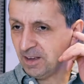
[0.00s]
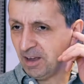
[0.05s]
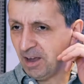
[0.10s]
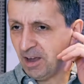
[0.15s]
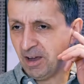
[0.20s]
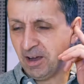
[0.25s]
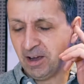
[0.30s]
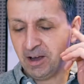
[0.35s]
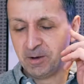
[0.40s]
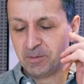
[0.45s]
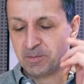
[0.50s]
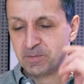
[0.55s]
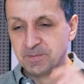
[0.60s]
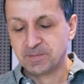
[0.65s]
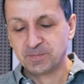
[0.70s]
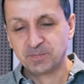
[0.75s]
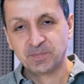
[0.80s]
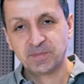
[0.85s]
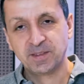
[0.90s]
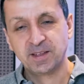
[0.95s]

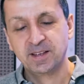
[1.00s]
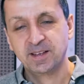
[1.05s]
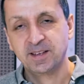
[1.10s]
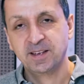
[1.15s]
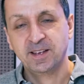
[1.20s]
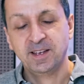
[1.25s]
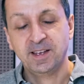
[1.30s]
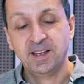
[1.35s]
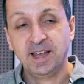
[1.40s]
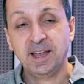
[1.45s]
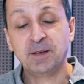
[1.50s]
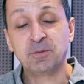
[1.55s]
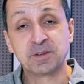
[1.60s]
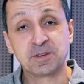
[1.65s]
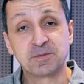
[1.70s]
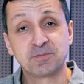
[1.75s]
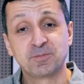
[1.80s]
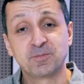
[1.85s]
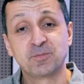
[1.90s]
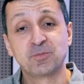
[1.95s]
It
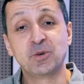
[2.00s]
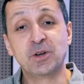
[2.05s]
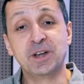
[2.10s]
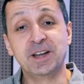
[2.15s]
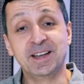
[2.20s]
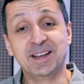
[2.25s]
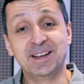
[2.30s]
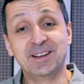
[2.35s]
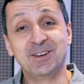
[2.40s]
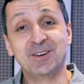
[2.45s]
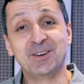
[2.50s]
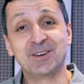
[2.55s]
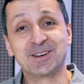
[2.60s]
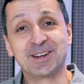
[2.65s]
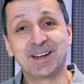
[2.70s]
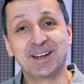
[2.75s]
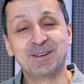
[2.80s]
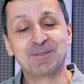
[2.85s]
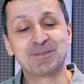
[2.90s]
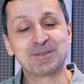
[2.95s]
was really
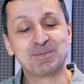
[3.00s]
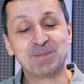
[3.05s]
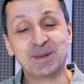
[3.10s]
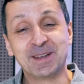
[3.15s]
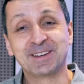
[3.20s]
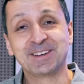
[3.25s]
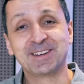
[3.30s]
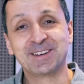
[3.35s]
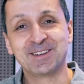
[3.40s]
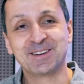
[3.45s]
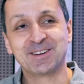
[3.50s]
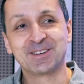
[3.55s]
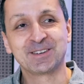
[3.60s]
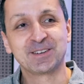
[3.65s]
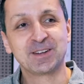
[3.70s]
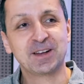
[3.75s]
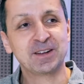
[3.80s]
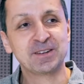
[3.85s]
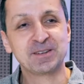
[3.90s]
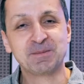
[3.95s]
long, it was bloody long.
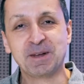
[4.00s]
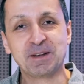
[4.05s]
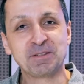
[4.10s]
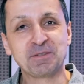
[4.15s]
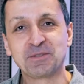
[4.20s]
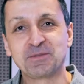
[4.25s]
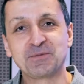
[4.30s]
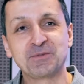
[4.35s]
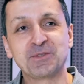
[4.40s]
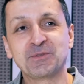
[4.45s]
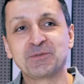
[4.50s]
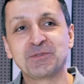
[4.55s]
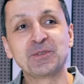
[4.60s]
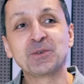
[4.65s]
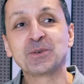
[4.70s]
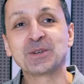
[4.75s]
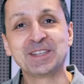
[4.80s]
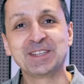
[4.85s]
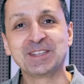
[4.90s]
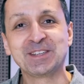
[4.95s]
It was about
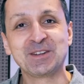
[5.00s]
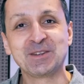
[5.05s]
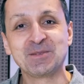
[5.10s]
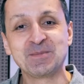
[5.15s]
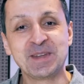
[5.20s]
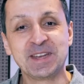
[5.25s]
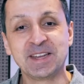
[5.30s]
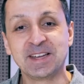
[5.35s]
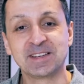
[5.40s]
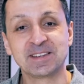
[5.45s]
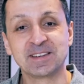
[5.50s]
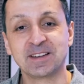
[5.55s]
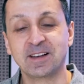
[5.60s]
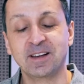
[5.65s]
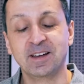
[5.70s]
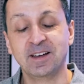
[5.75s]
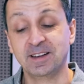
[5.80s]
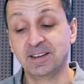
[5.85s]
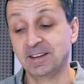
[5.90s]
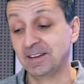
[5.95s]
42 minutes.
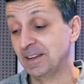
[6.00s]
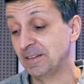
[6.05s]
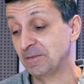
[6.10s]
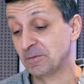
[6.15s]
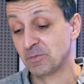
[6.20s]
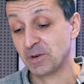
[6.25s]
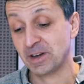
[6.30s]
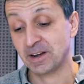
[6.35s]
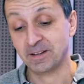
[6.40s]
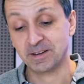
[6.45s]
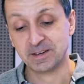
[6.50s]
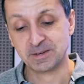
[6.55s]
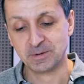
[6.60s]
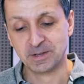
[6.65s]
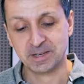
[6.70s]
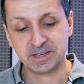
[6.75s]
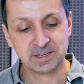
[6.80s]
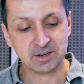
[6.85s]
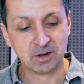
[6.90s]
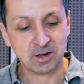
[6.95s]
I didn't even realise
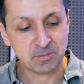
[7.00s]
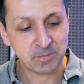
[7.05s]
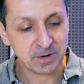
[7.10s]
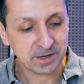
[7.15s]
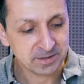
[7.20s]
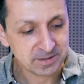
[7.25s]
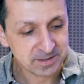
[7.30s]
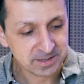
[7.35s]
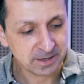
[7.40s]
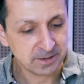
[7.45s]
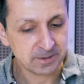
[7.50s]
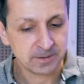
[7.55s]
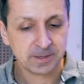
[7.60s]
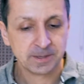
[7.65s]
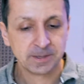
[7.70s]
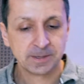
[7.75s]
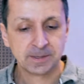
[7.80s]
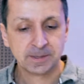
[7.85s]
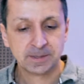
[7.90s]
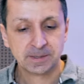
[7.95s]
where the time went, so
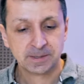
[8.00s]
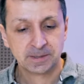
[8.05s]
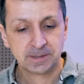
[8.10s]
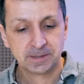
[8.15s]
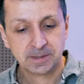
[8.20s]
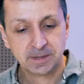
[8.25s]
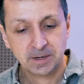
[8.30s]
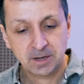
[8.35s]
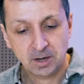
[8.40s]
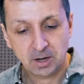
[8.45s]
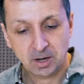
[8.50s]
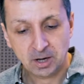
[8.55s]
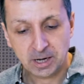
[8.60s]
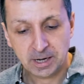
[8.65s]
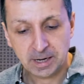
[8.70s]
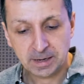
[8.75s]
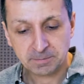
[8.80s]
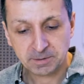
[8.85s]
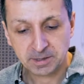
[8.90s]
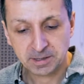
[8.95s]

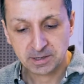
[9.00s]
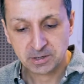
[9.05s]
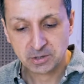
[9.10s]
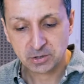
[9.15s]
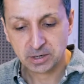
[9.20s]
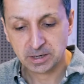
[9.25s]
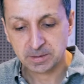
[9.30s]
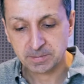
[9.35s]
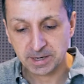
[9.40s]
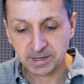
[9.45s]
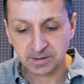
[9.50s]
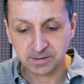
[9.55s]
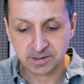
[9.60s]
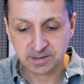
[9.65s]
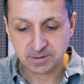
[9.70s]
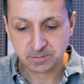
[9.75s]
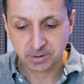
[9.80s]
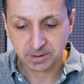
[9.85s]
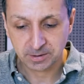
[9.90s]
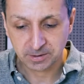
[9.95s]
I'm going to try and make
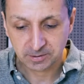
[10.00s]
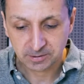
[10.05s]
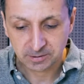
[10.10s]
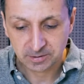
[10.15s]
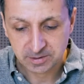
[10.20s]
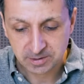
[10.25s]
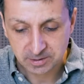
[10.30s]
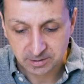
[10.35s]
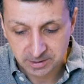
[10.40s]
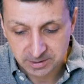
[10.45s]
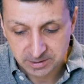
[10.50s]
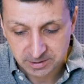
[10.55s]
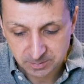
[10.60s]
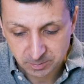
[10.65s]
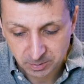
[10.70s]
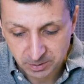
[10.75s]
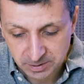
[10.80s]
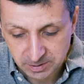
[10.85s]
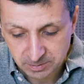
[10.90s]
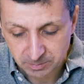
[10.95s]
this one as concise as
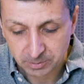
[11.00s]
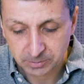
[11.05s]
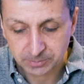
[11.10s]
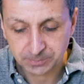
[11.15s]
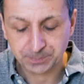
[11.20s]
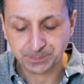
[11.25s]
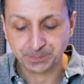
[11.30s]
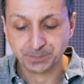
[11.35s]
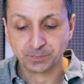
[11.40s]
possible.